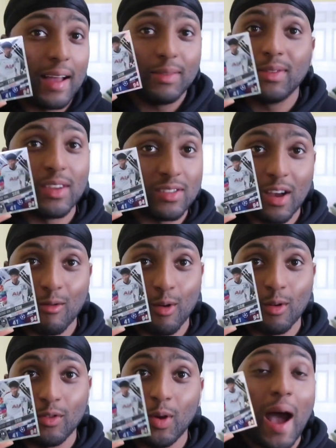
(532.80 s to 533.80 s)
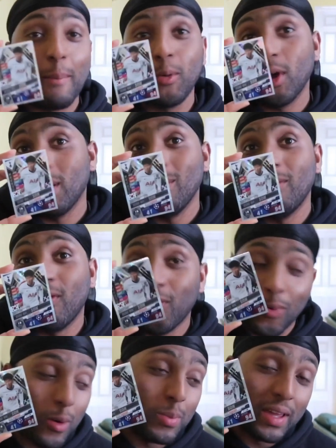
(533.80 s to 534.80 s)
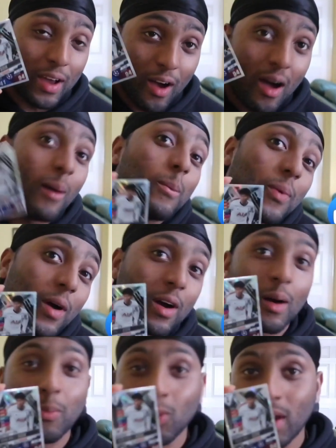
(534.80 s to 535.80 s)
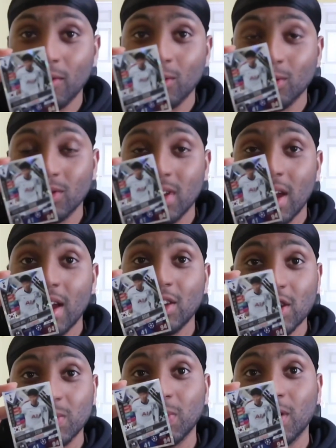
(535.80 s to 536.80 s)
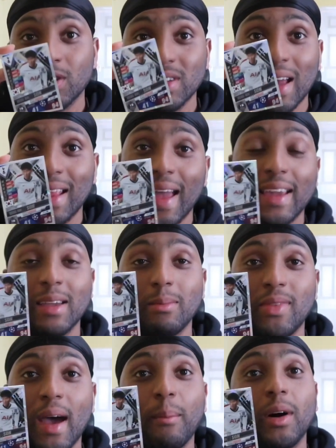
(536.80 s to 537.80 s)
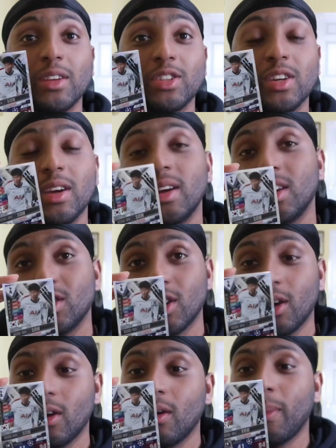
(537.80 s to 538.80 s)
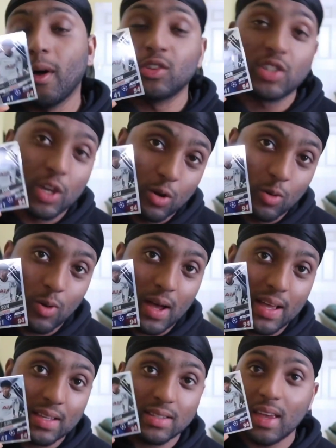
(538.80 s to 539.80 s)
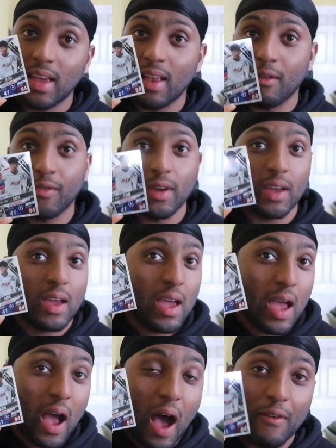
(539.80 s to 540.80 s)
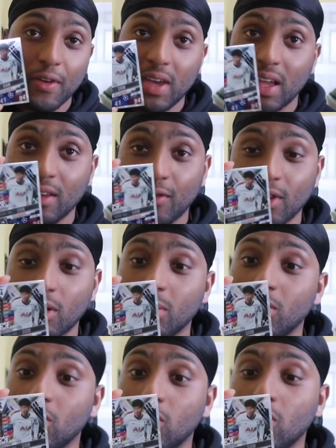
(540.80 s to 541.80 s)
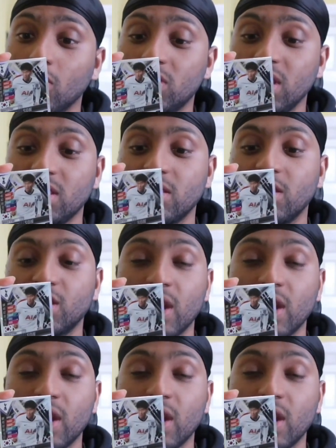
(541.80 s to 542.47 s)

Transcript: Like, there's something wrong with you. I put him probably up a couple levels just because I like him that much. So, but skill wise and everything, I think he had a phenomenal season in the